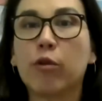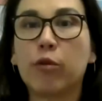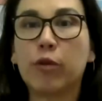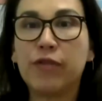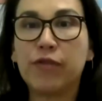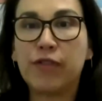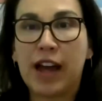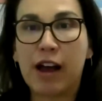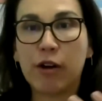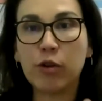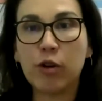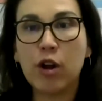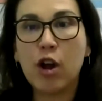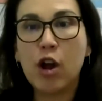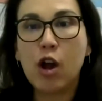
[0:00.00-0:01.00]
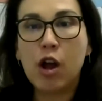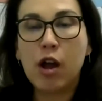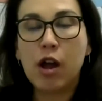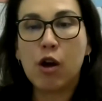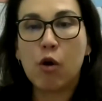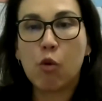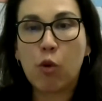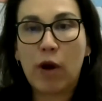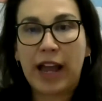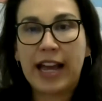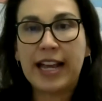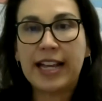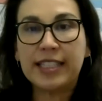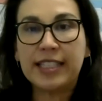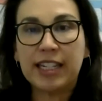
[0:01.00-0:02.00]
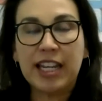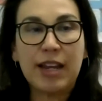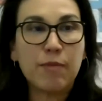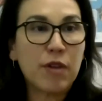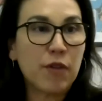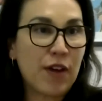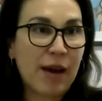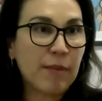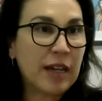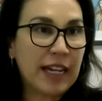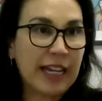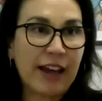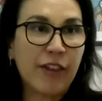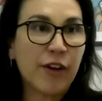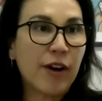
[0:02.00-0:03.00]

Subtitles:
we found ways to keep the family together.